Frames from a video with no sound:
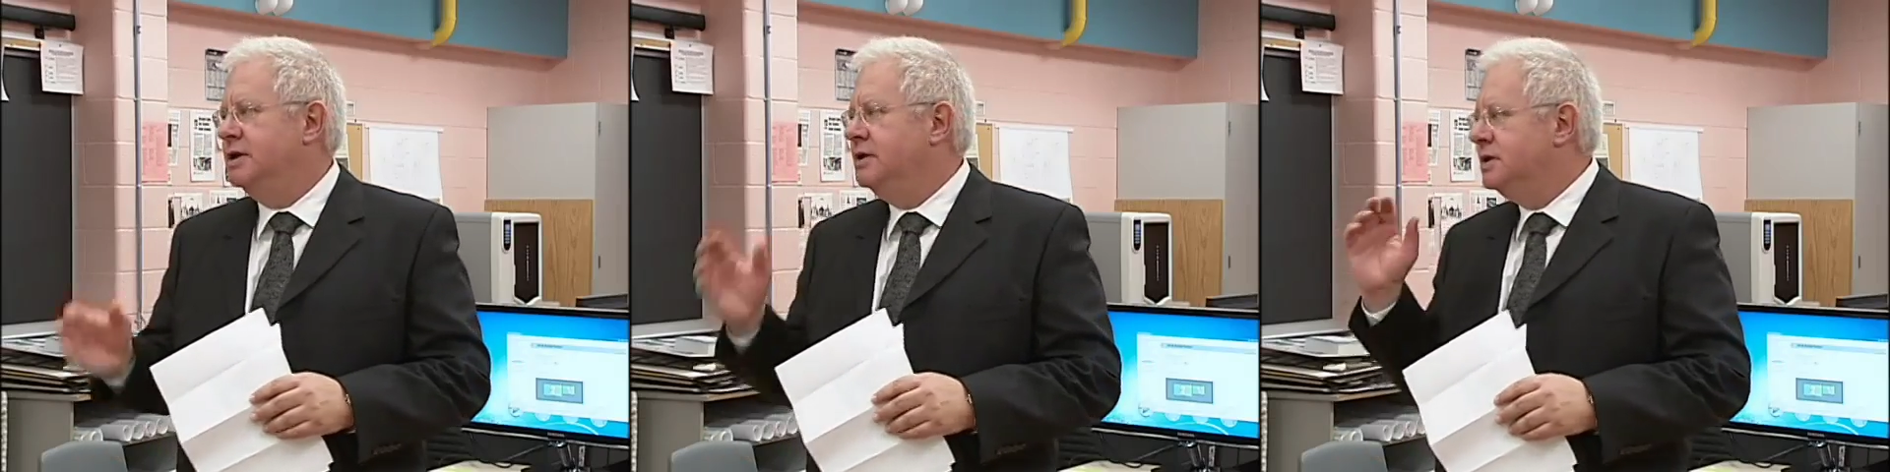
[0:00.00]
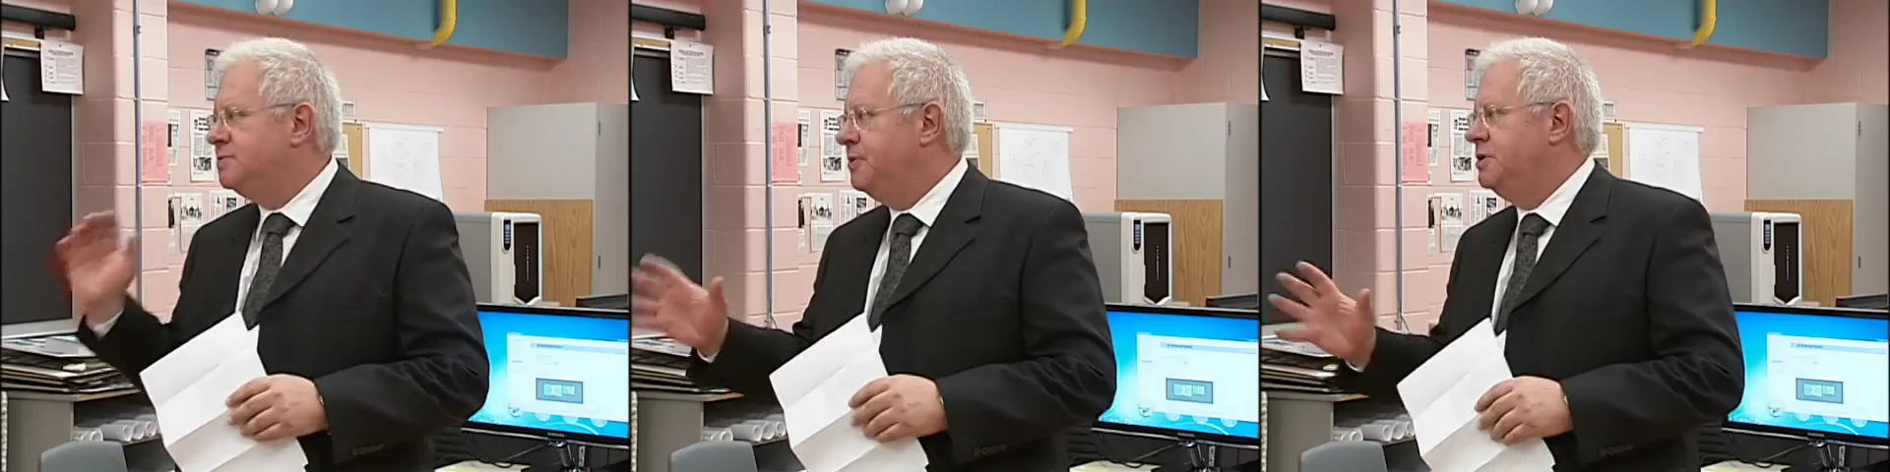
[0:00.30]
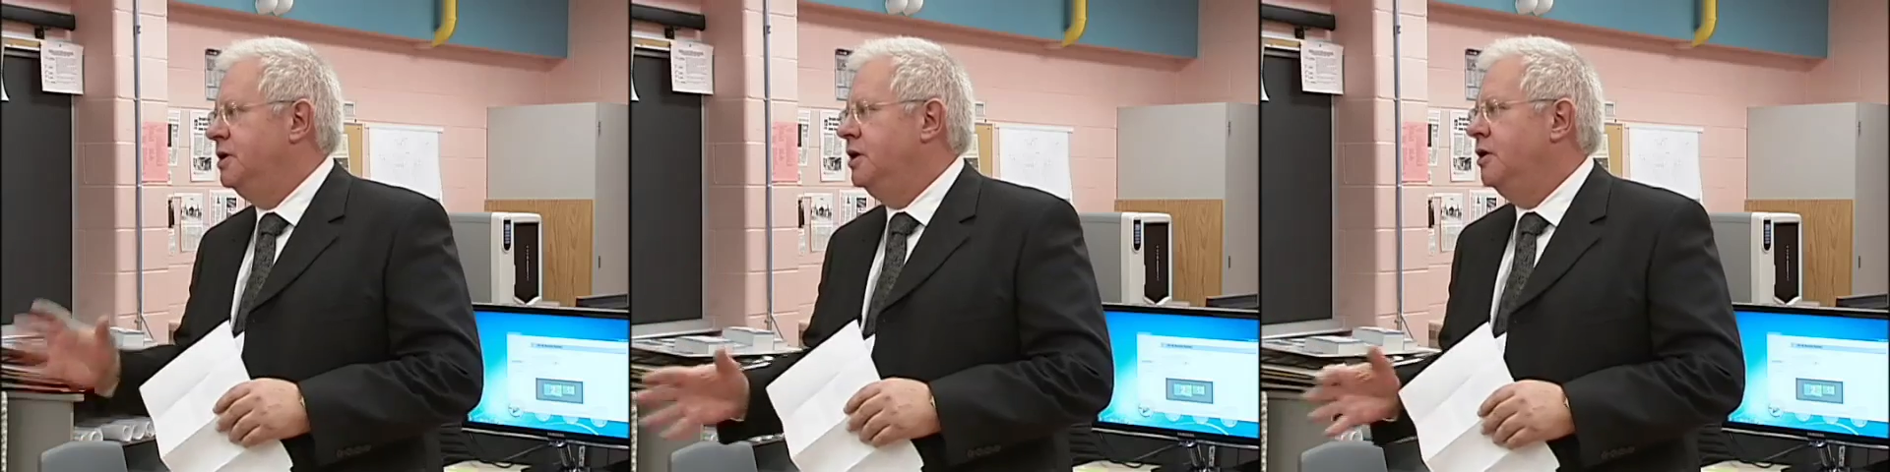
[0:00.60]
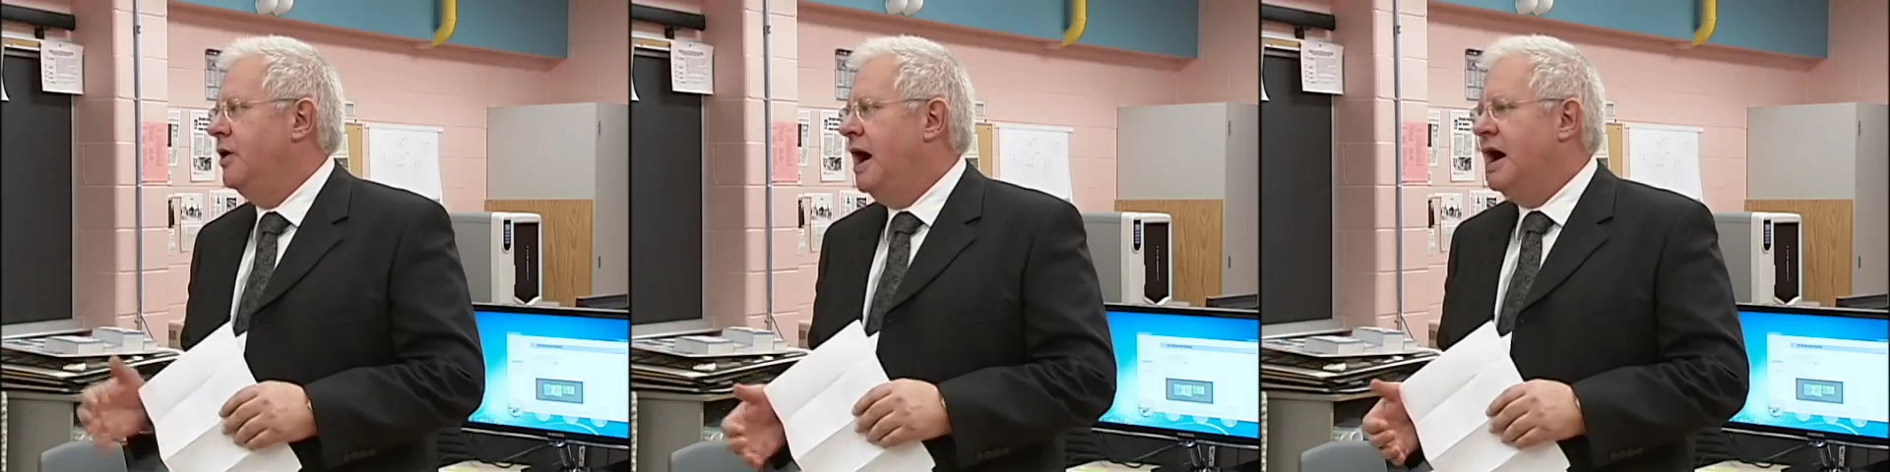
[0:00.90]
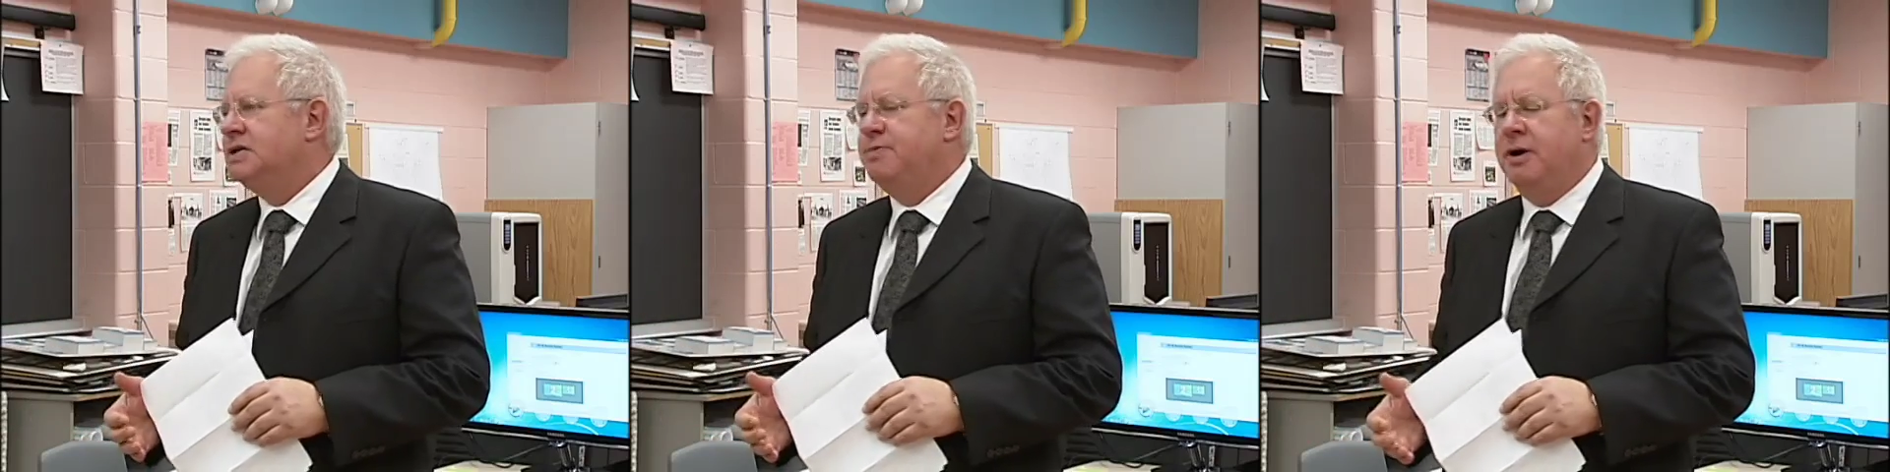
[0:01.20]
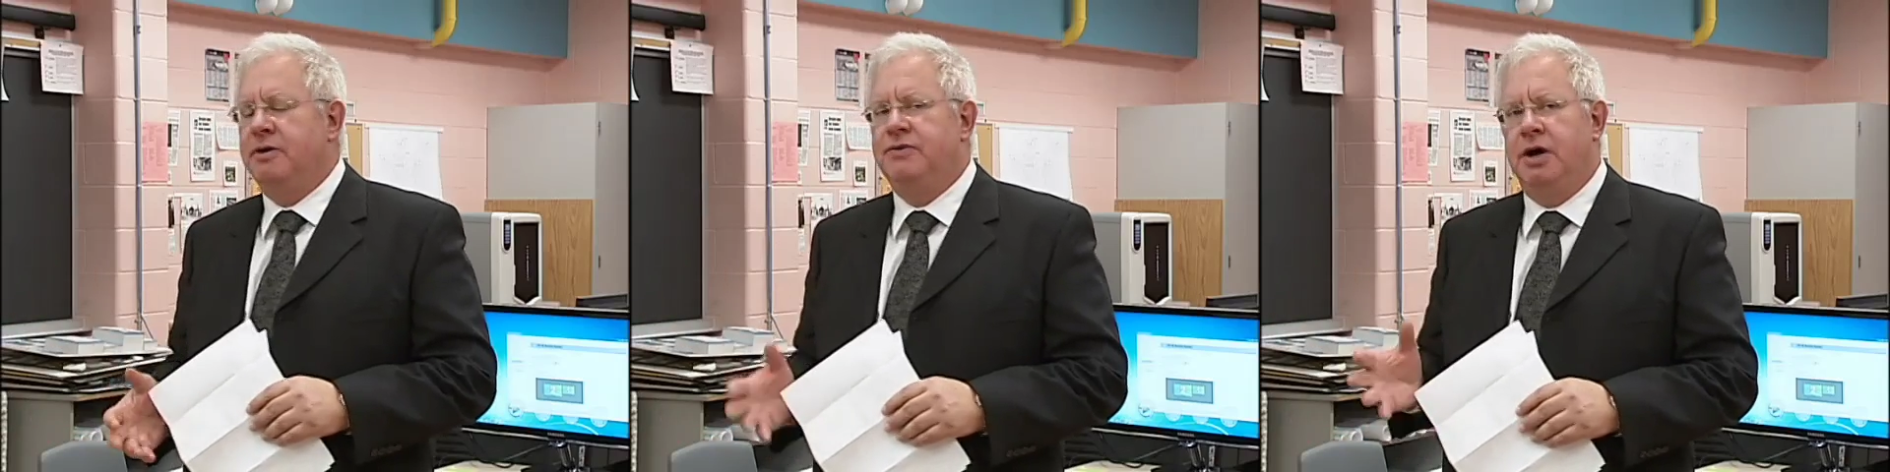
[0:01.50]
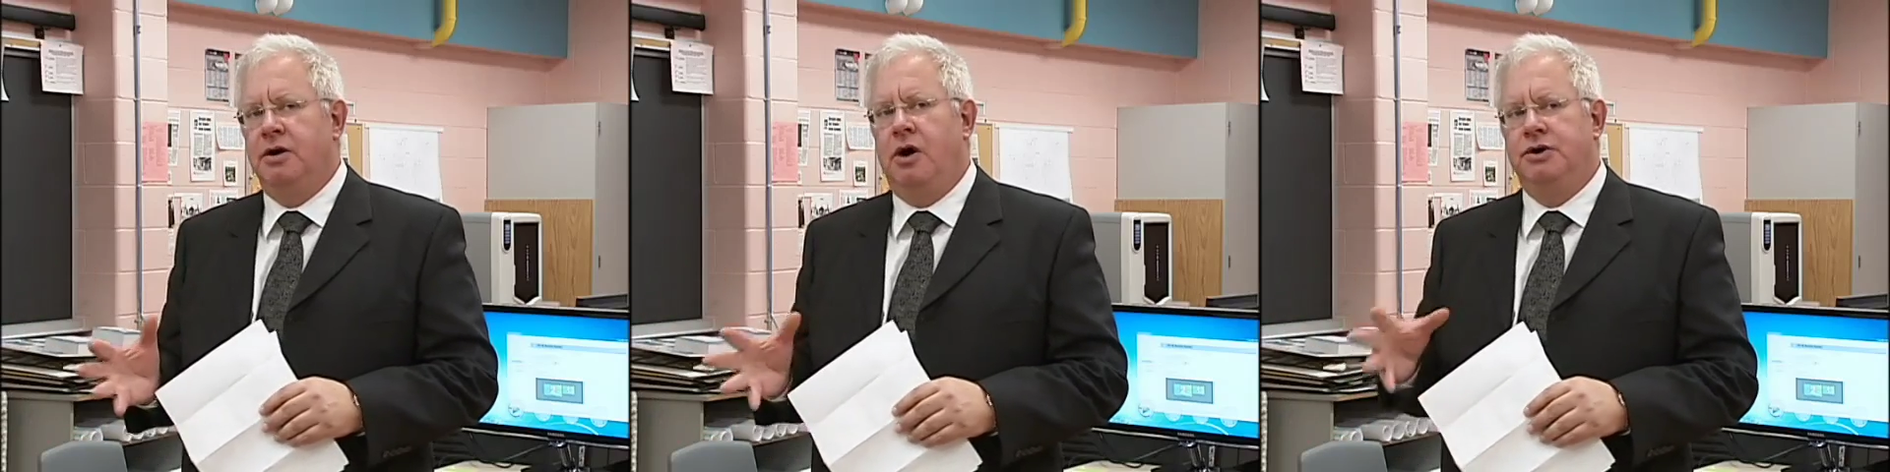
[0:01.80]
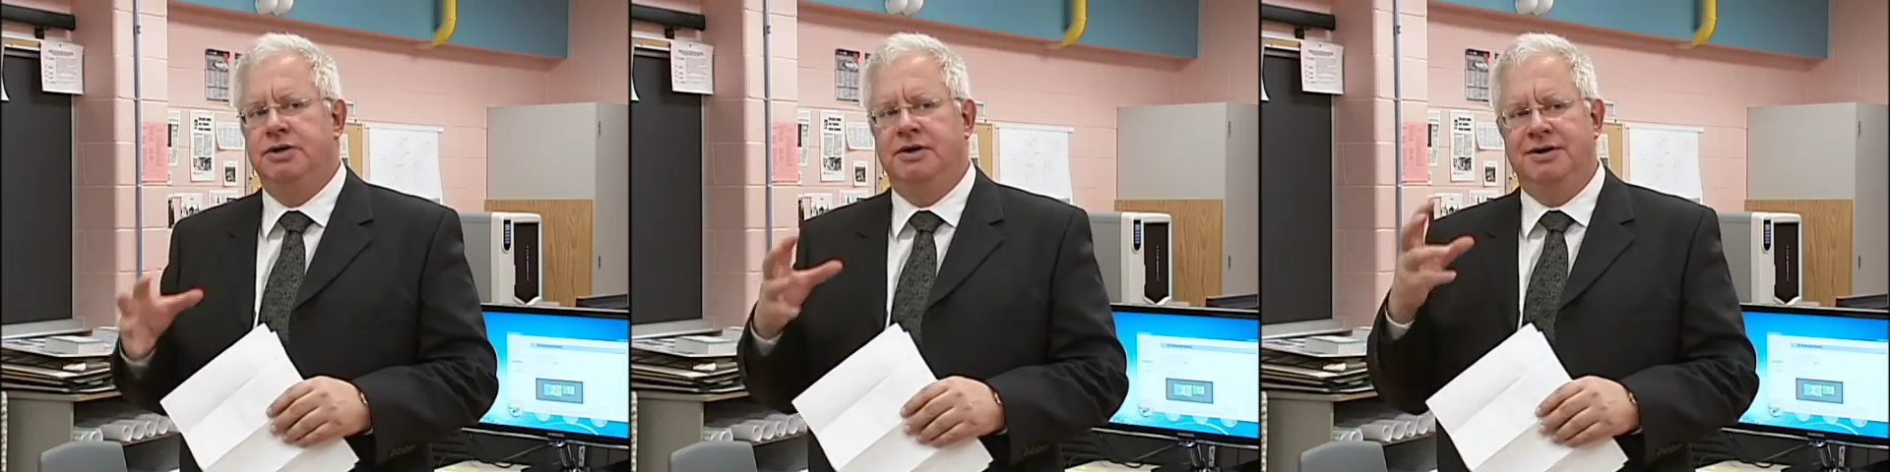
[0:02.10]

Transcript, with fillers: and this particular aspect of technology,